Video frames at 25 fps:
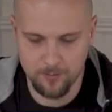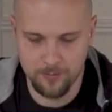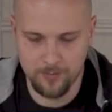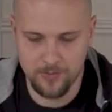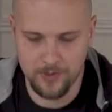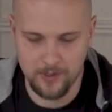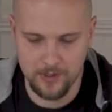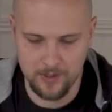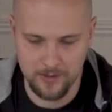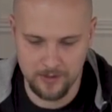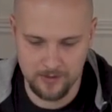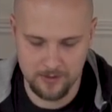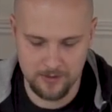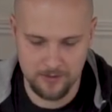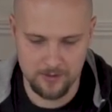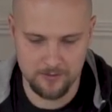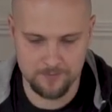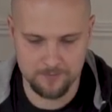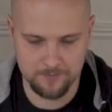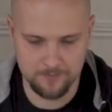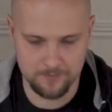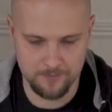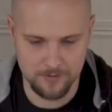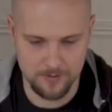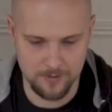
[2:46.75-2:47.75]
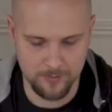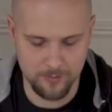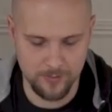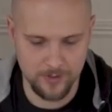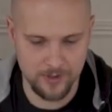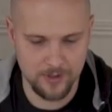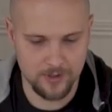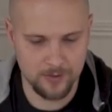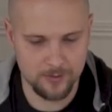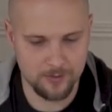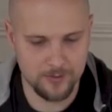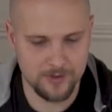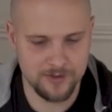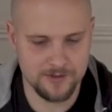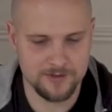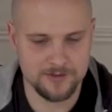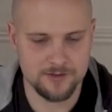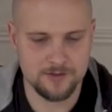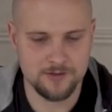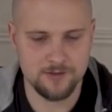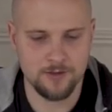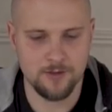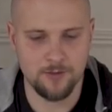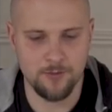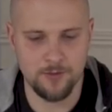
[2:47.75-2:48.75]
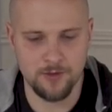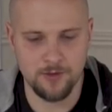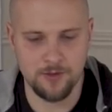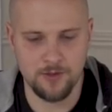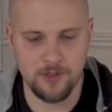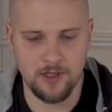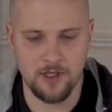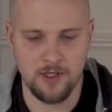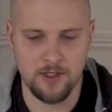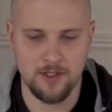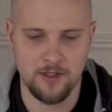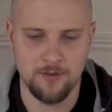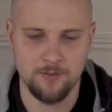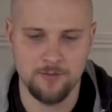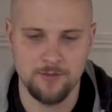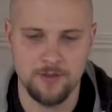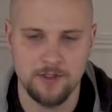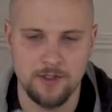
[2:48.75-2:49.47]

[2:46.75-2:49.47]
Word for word: but if the bigger ones, when you hang them,